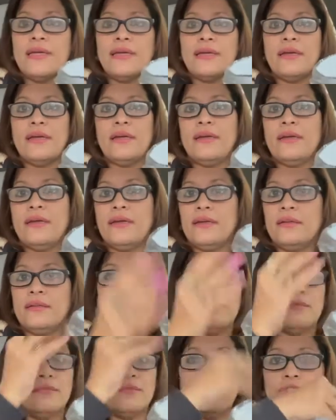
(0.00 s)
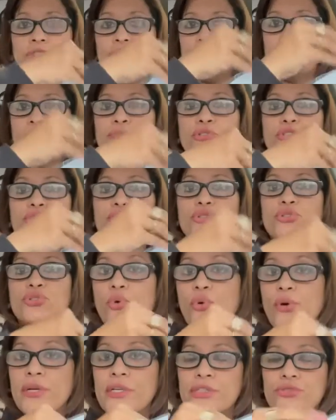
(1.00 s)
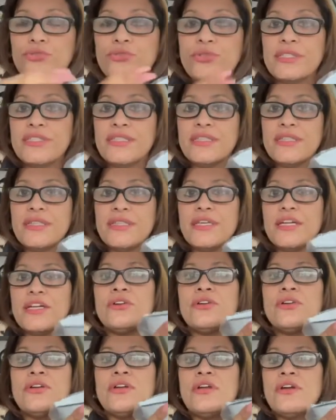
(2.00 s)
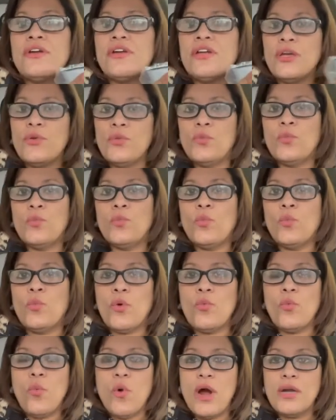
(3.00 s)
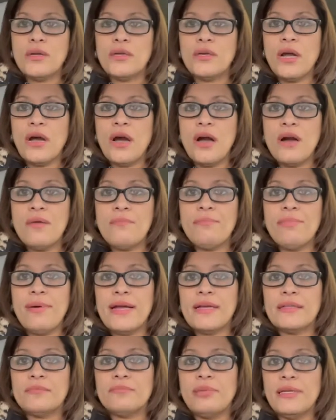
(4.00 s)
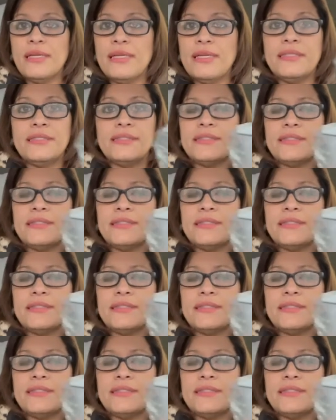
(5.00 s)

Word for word: and just put your toiletries in there in one compact place.